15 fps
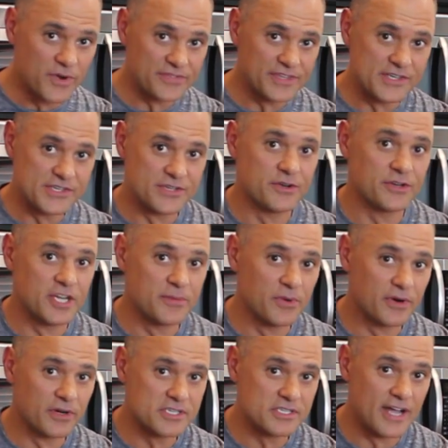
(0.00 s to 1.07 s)
with these turkey
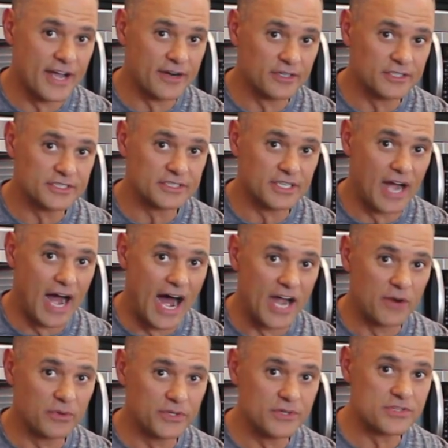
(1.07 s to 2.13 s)
burger sliders,
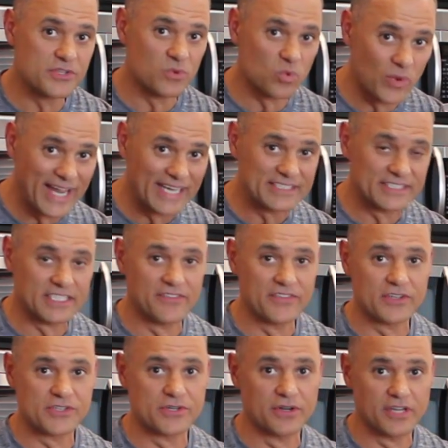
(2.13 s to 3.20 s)
I will use the rest of
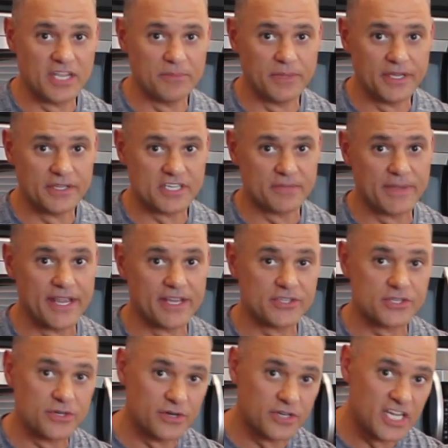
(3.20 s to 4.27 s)
the turkey meat to make
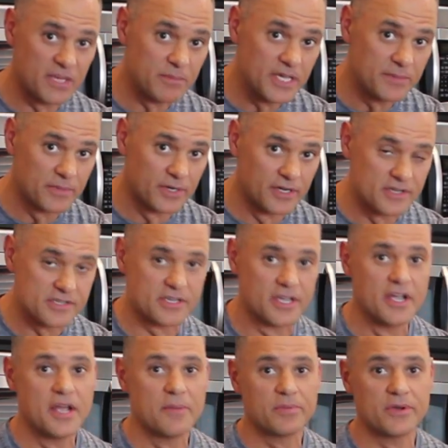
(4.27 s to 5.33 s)
turkey meatballs,
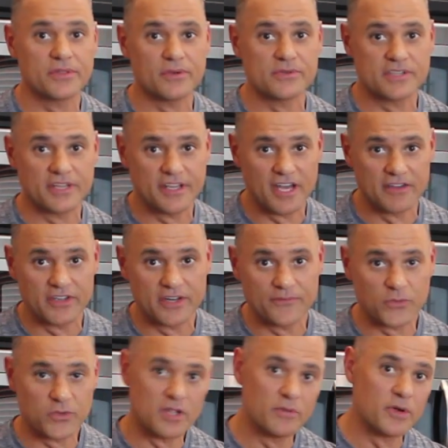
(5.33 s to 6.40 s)
put those in the
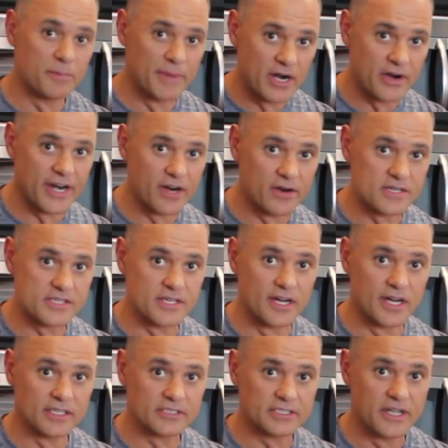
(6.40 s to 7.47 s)
oven with a little marinara
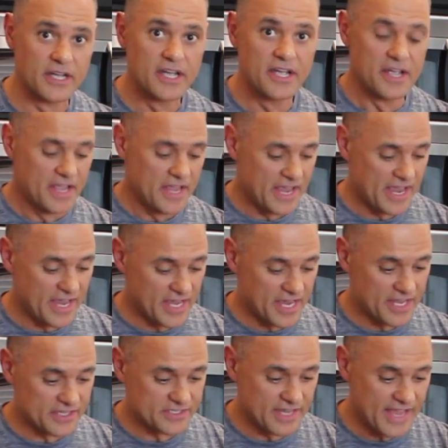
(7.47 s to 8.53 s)
sauce.
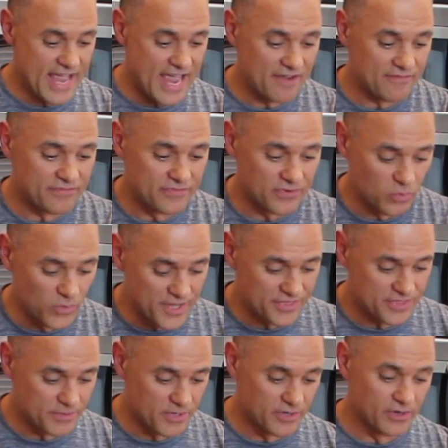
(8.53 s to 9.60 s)
And to have with
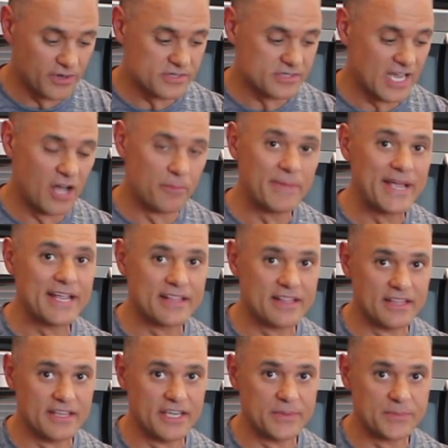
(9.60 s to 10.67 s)
the burgers, I'll make
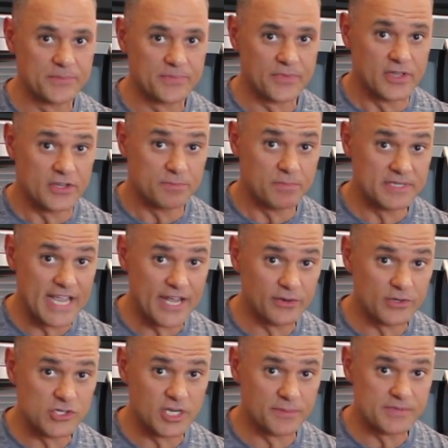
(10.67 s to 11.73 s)
the
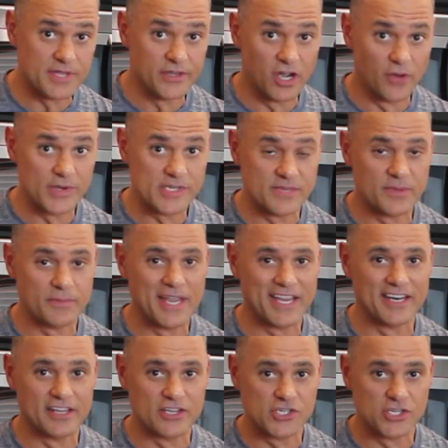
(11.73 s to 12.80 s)
potato chips that you always see me
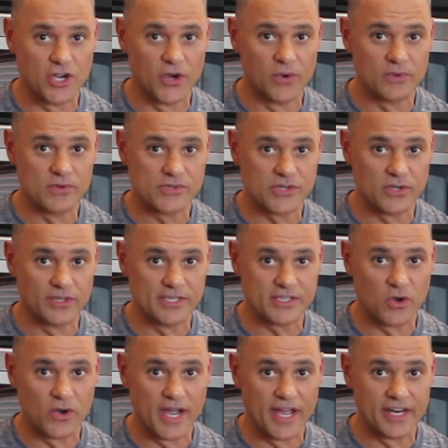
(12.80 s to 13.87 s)
making in the show. So let's
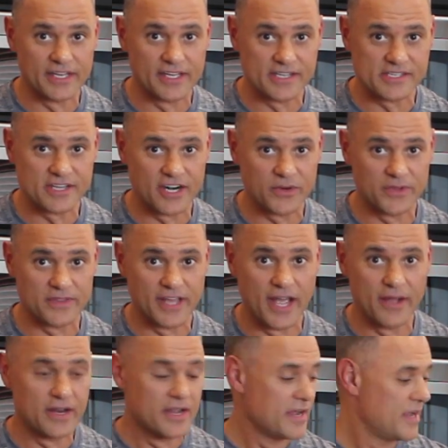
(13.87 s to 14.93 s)
go ahead and get started with
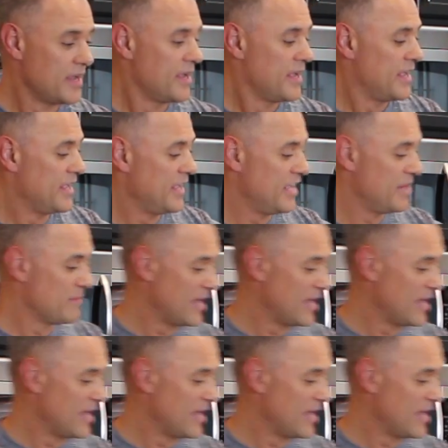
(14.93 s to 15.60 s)
that. In